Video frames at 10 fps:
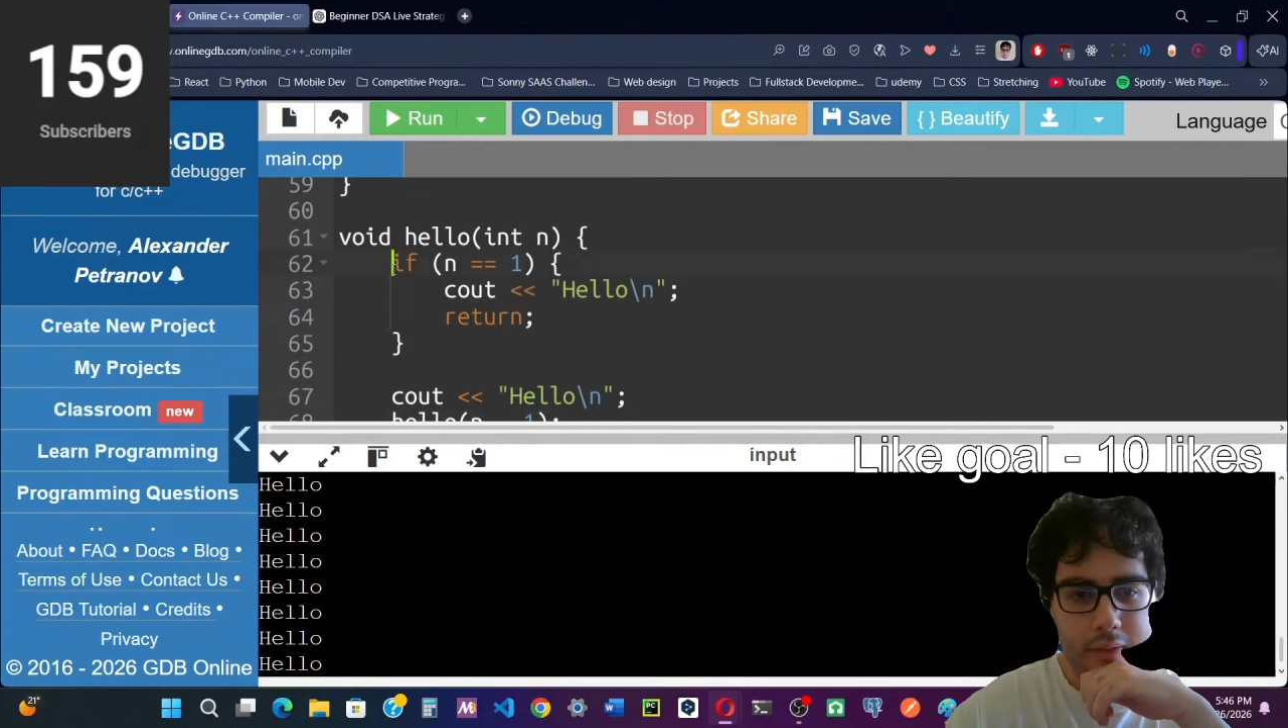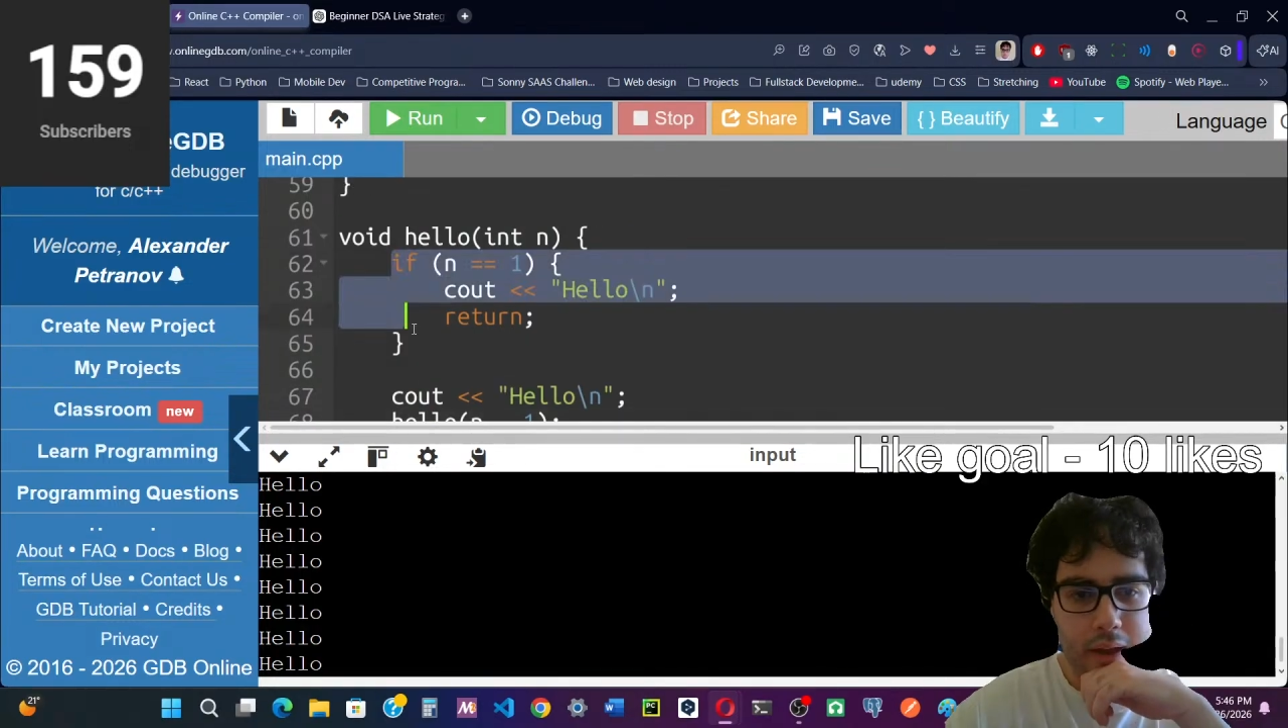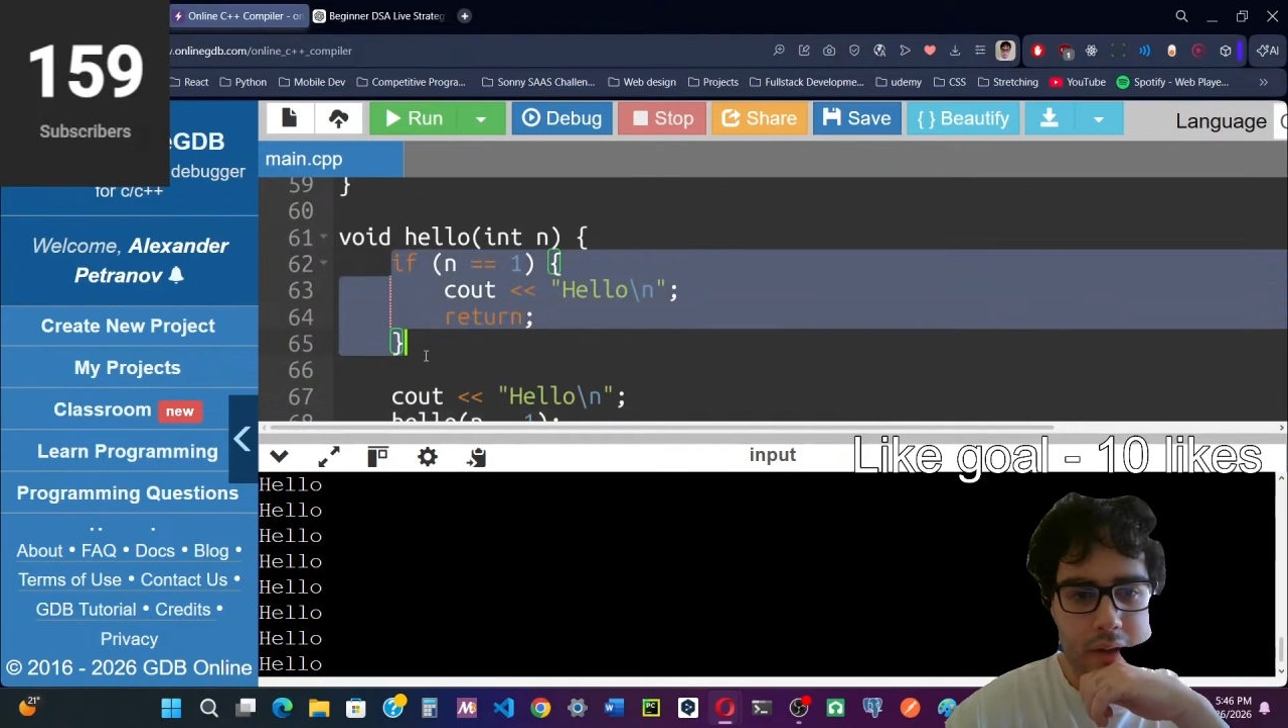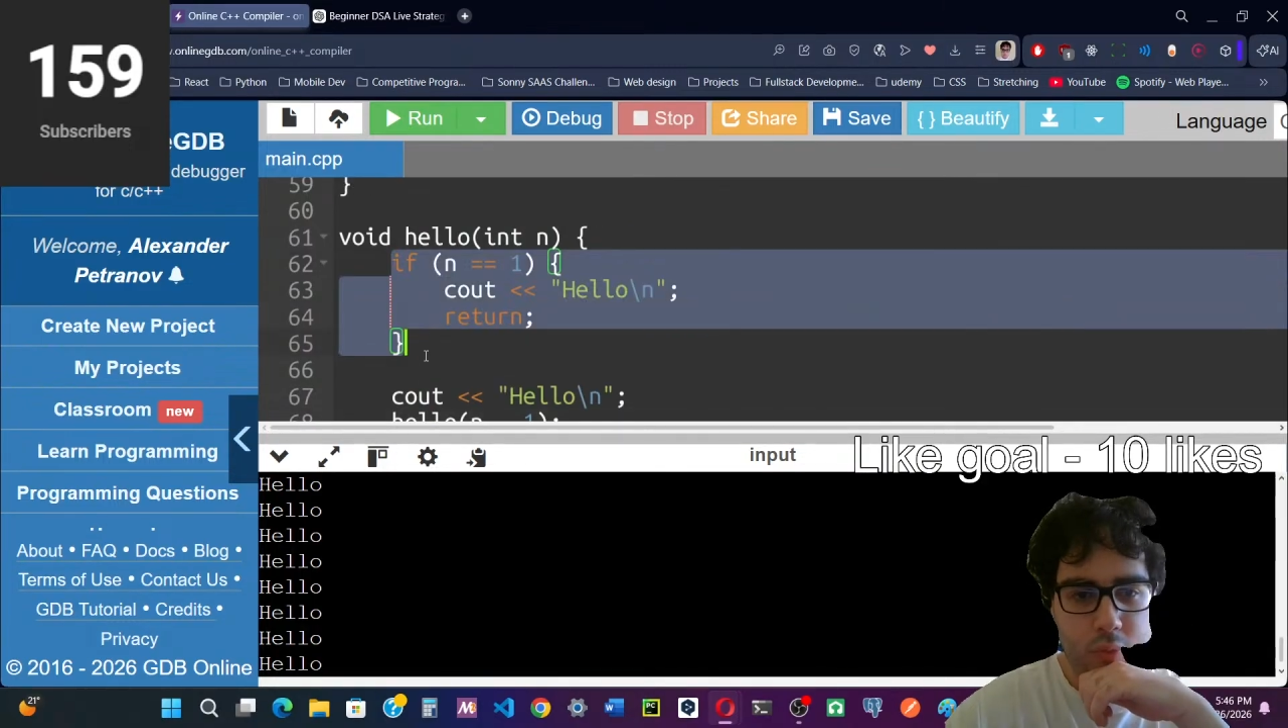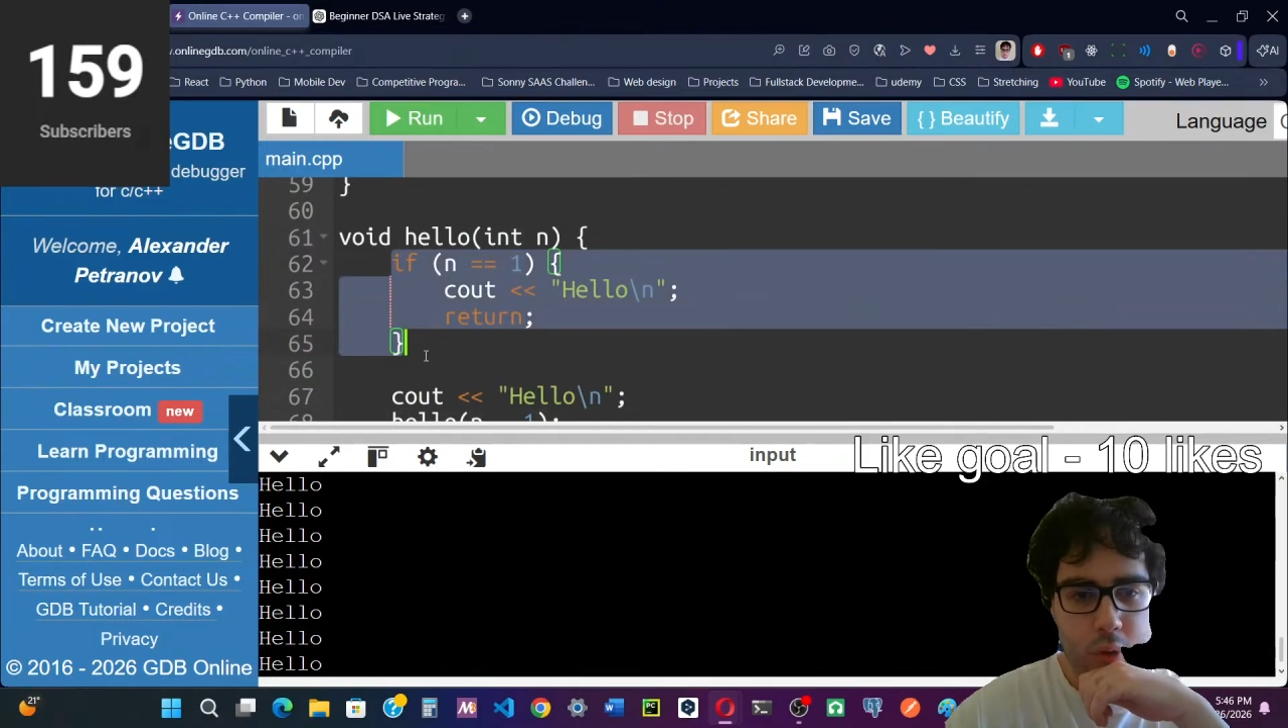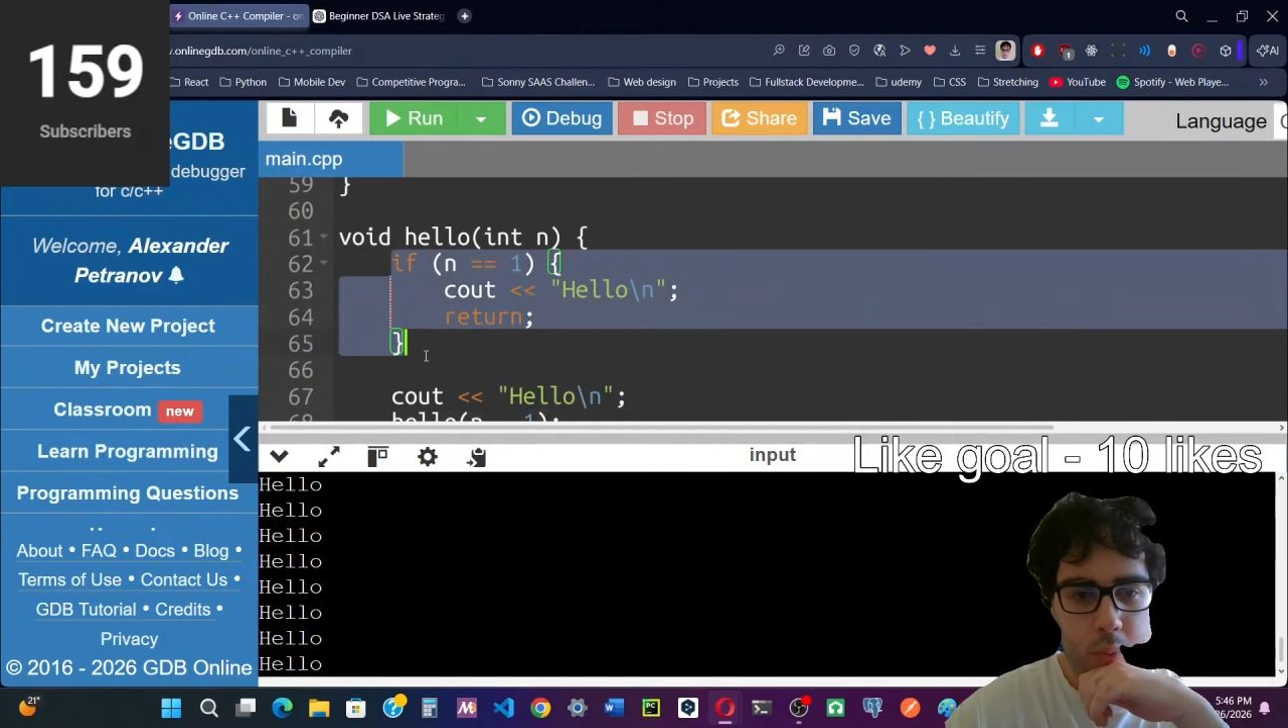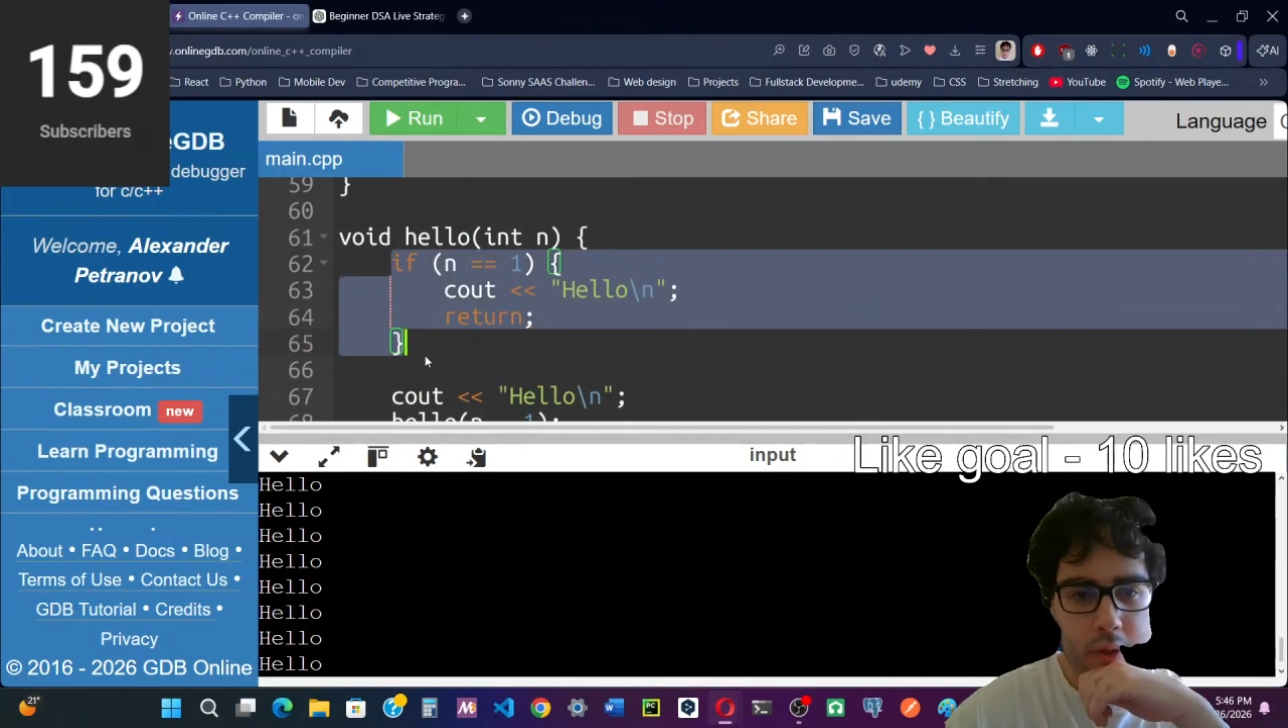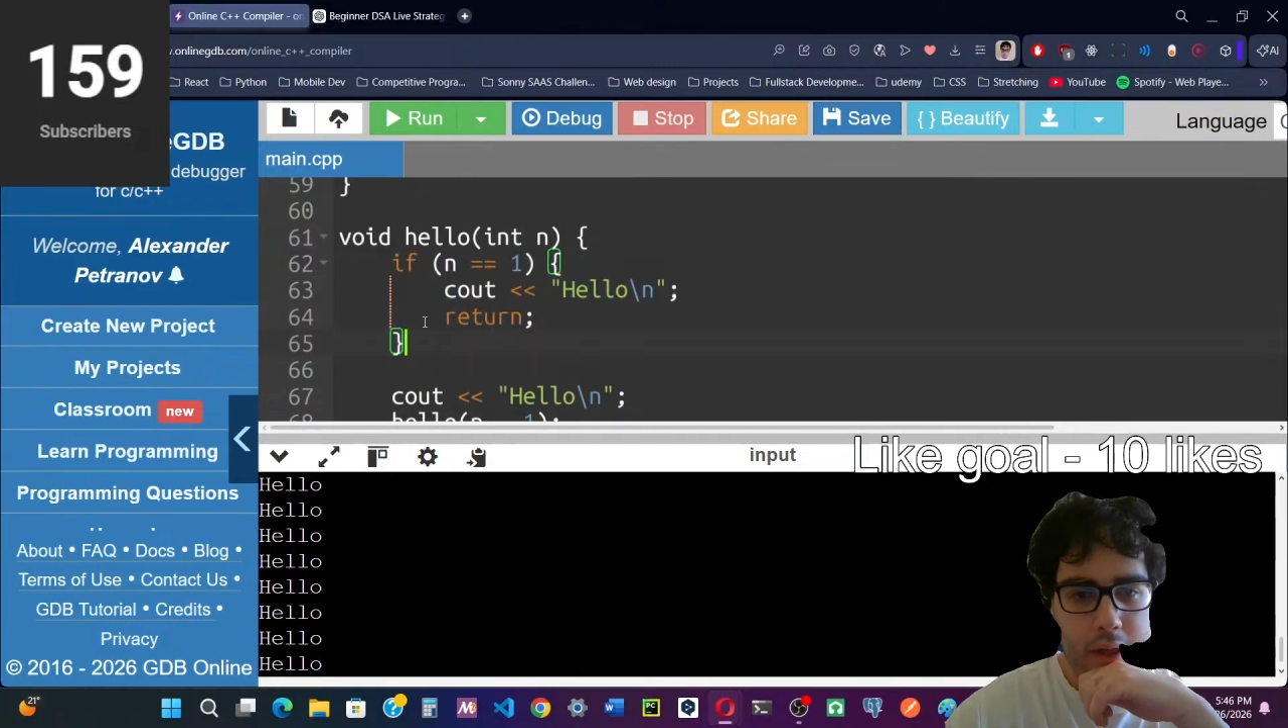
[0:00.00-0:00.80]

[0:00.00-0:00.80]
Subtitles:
That is why we